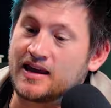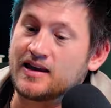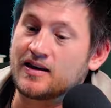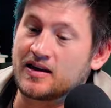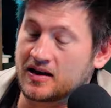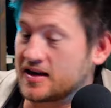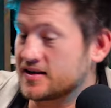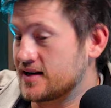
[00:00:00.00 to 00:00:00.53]

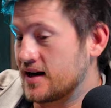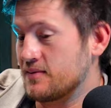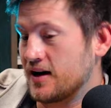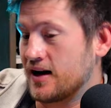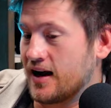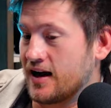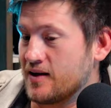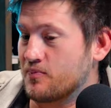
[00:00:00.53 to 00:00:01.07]
because, I mean,
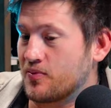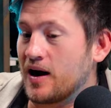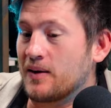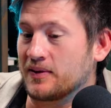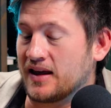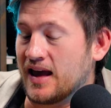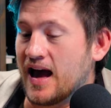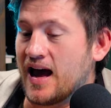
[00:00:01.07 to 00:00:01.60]
it
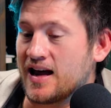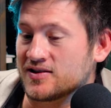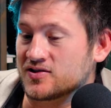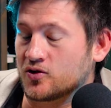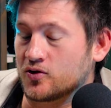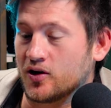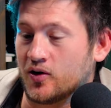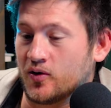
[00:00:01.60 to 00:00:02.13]
probably has
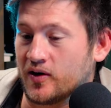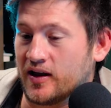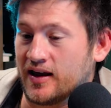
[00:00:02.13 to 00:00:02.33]
grown